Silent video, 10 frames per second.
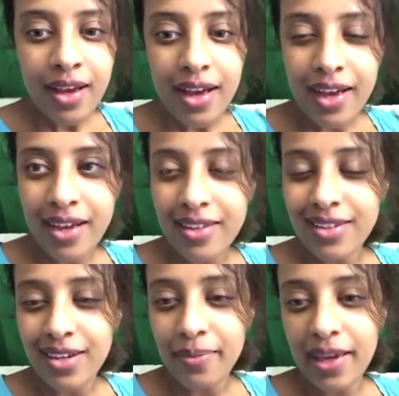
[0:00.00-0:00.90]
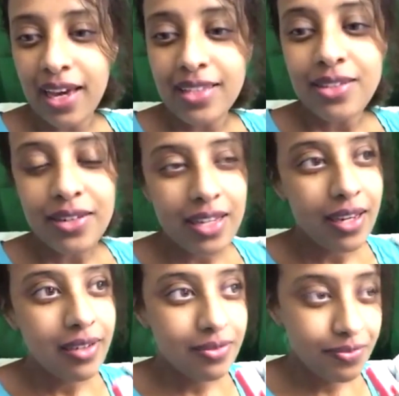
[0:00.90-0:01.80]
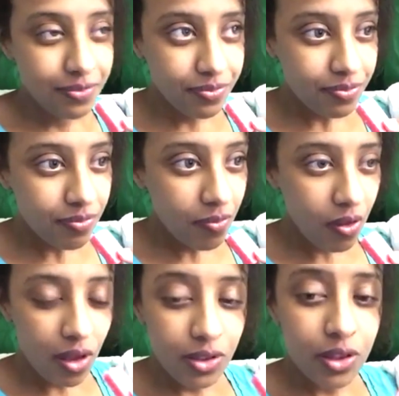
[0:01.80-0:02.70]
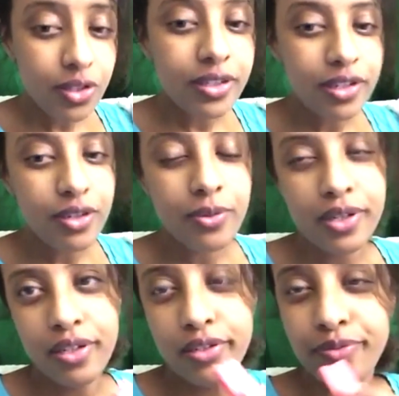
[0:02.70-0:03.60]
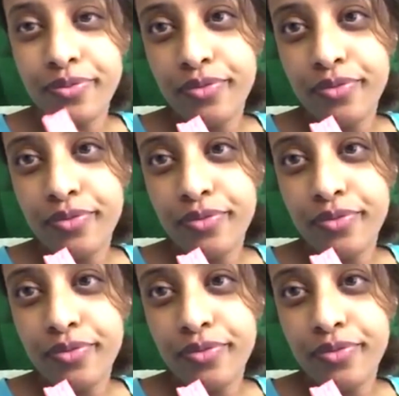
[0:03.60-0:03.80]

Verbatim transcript: And uh, my cats are eating their dinner right now,